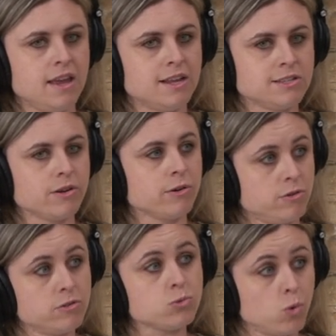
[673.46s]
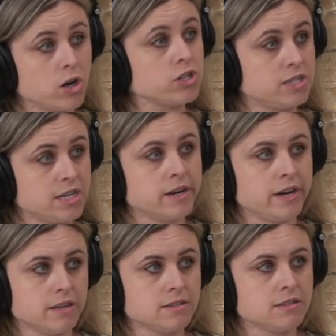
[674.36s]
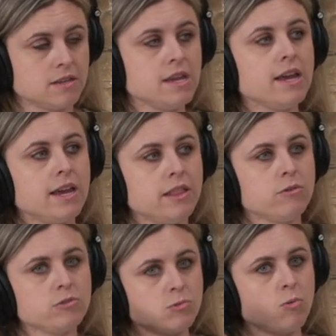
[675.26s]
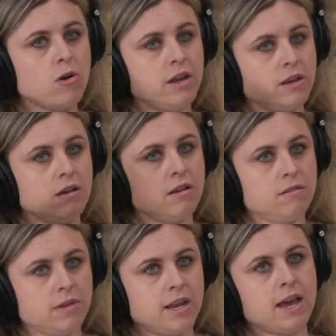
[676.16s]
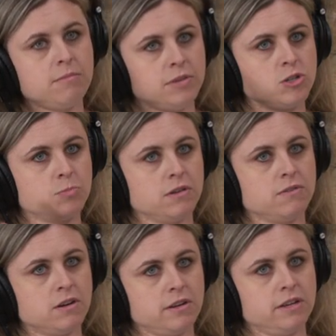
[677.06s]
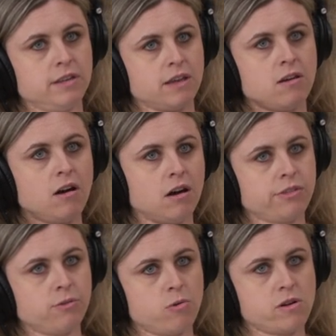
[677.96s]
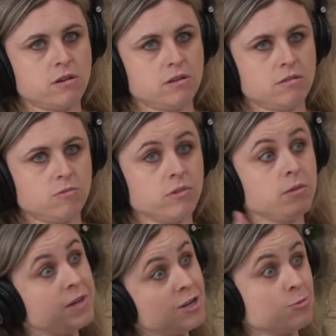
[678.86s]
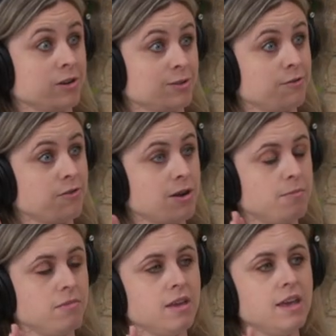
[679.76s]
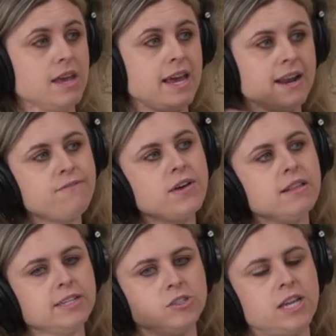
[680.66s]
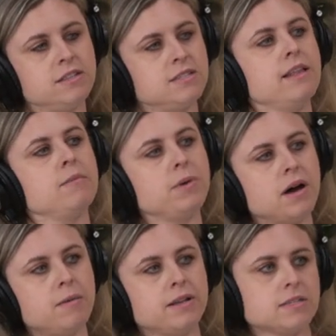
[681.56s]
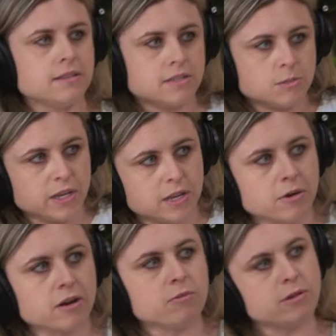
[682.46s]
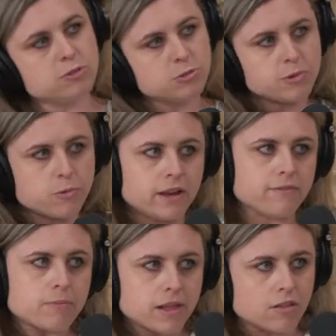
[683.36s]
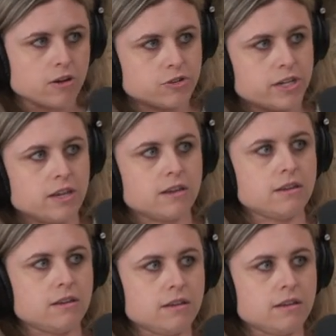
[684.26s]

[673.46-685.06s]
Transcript: And so I go to those washaterias, and there was yeah. one on Manhattan Beach Boulevard near like Hawthorne, where the Beach Boys are from. And I felt like Jay and Silent Bob outside the Speedy Mart when I would just be waiting for my laundry.